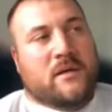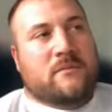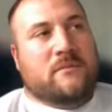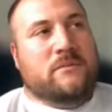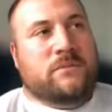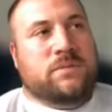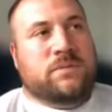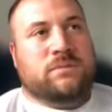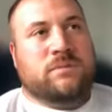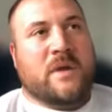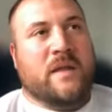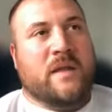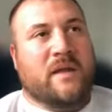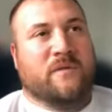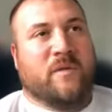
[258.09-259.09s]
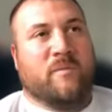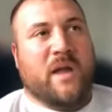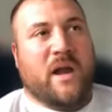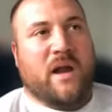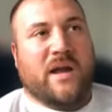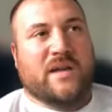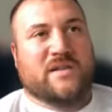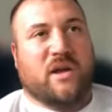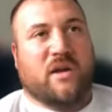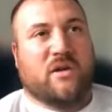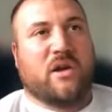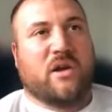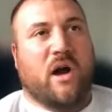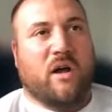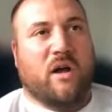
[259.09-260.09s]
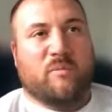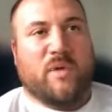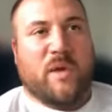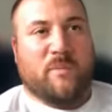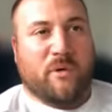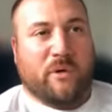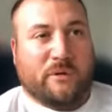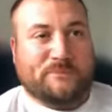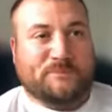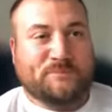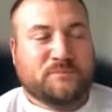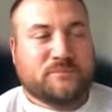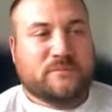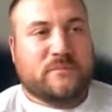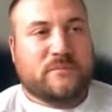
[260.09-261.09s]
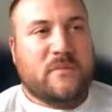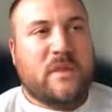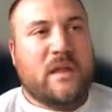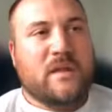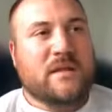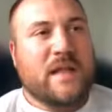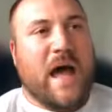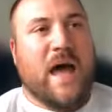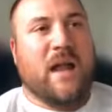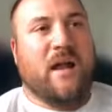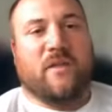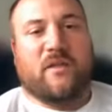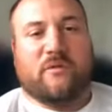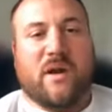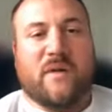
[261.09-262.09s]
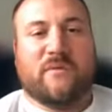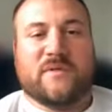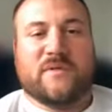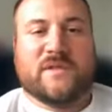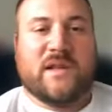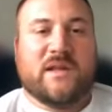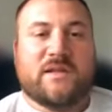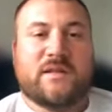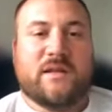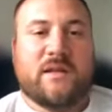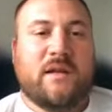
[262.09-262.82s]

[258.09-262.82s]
and then from there I start calling people not on the reference list.